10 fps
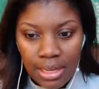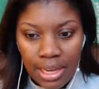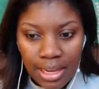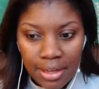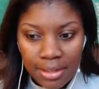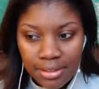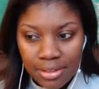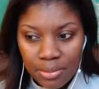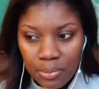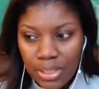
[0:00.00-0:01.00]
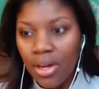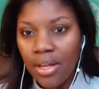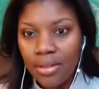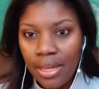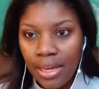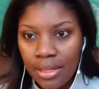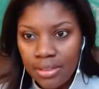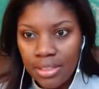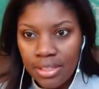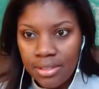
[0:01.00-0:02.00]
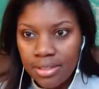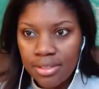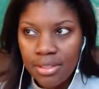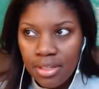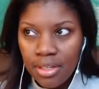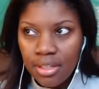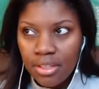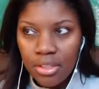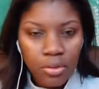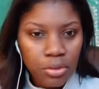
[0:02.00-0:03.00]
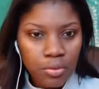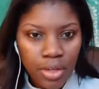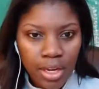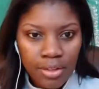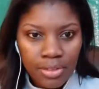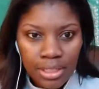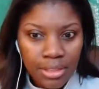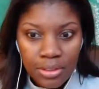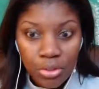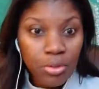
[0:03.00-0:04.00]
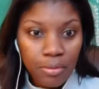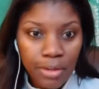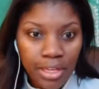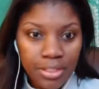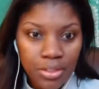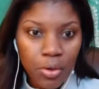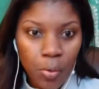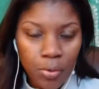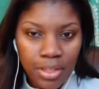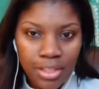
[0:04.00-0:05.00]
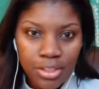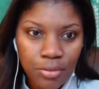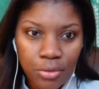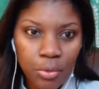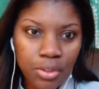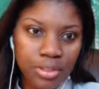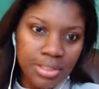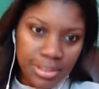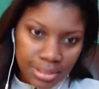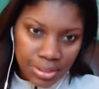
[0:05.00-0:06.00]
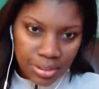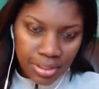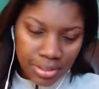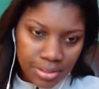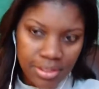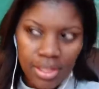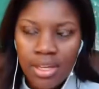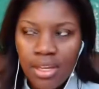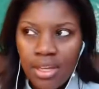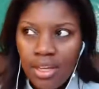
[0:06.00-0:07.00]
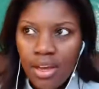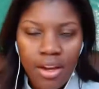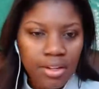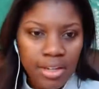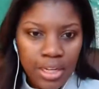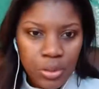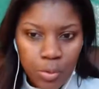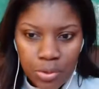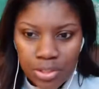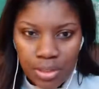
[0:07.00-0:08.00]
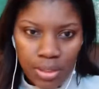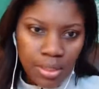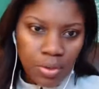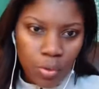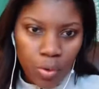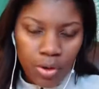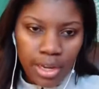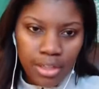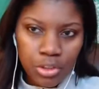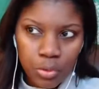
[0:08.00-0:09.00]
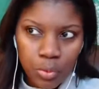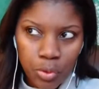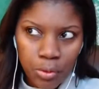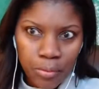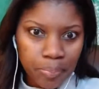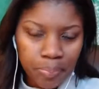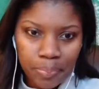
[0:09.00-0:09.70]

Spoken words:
And beyond that, it's, you've got, it unifies the whole thing. So if you were to listen to this on an actual CD or an actual,